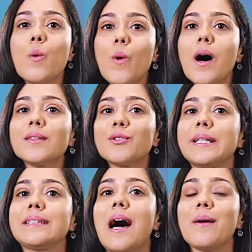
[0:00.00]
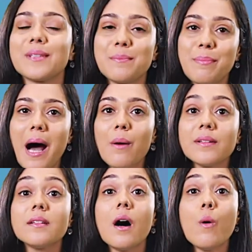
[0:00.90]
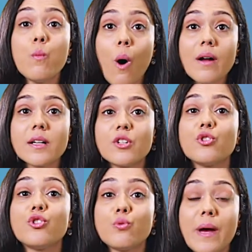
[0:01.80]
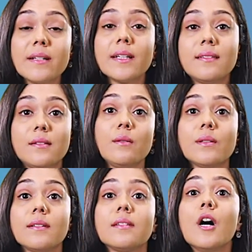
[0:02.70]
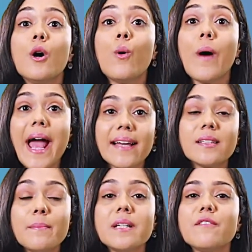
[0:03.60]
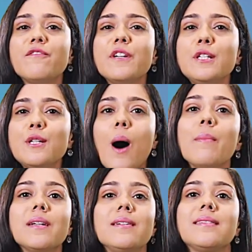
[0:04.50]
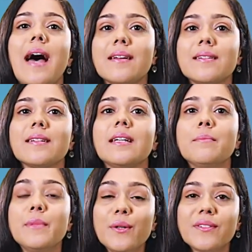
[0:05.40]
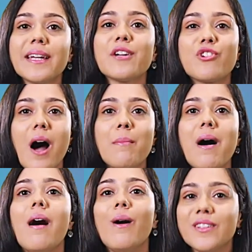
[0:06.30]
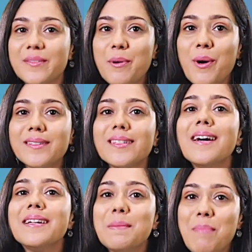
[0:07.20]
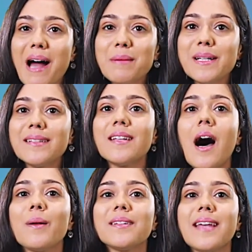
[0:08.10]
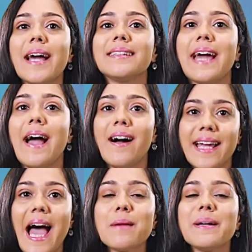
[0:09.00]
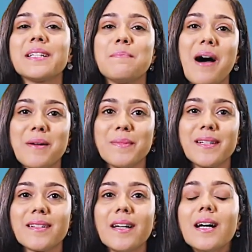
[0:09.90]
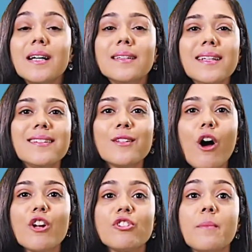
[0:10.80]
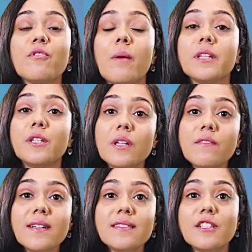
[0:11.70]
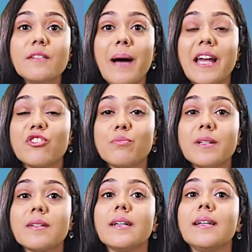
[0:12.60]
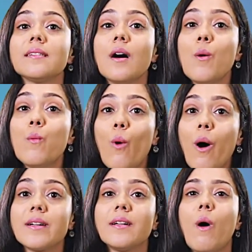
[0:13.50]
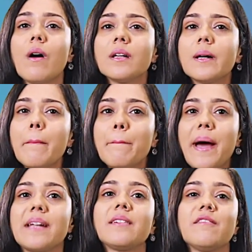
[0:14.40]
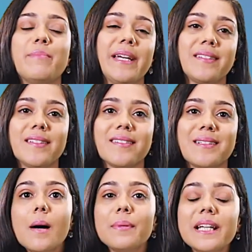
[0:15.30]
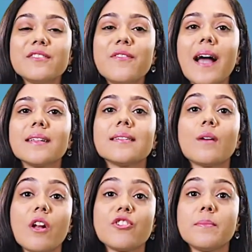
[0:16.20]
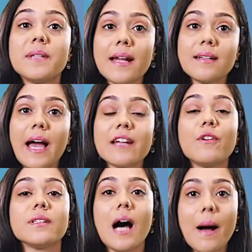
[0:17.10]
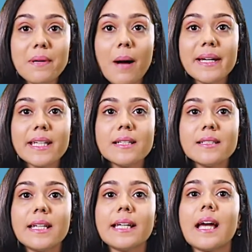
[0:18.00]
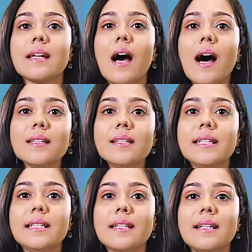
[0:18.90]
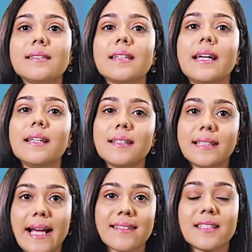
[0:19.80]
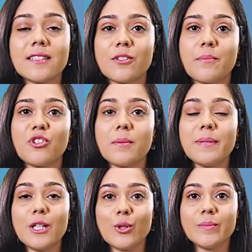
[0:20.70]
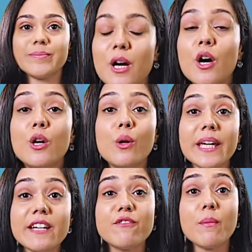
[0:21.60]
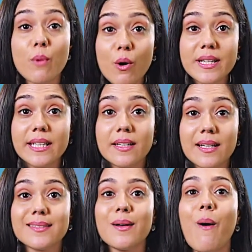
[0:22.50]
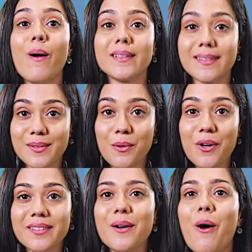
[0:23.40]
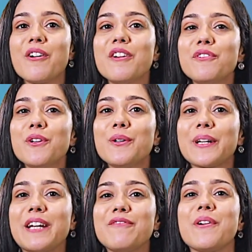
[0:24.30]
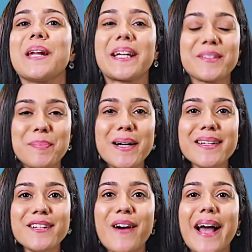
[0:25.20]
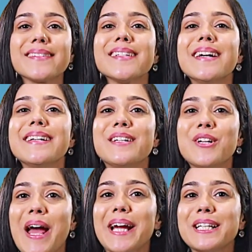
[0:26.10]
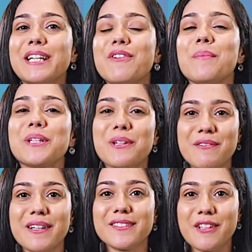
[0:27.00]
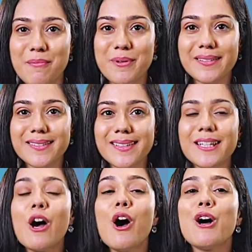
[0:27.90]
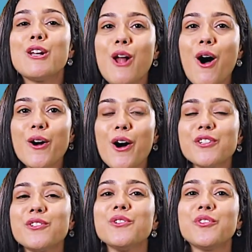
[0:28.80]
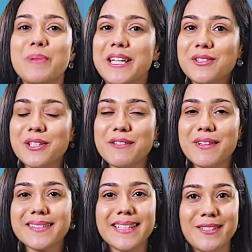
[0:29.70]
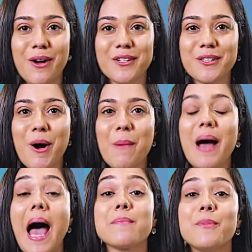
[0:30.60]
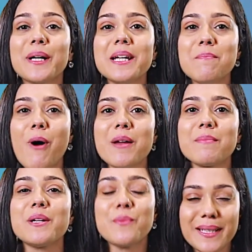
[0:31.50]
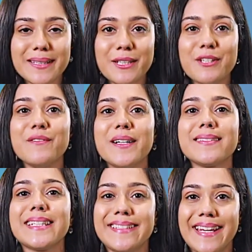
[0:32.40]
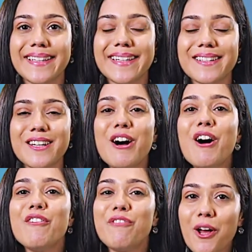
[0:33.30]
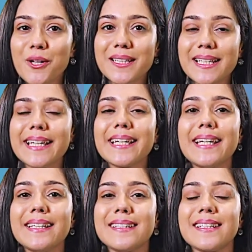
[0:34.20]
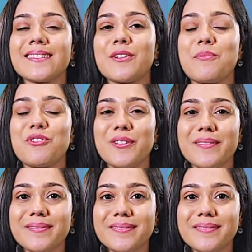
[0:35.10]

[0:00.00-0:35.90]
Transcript: worth £3,000 awarded to 20 students who exhibit phenomenal talent in music, drama, or sports departments outside their academic department. This scholarship from the university management is awarded on a competitive basis. Please find the scholarship deadline for the upcoming intake and other details in the text description below. Looking for more details on this course or if you're looking for an expert advice directly from the University of Bristol, log on to speak2university.com and book an appointment with the university delegate. Follow the link in the description.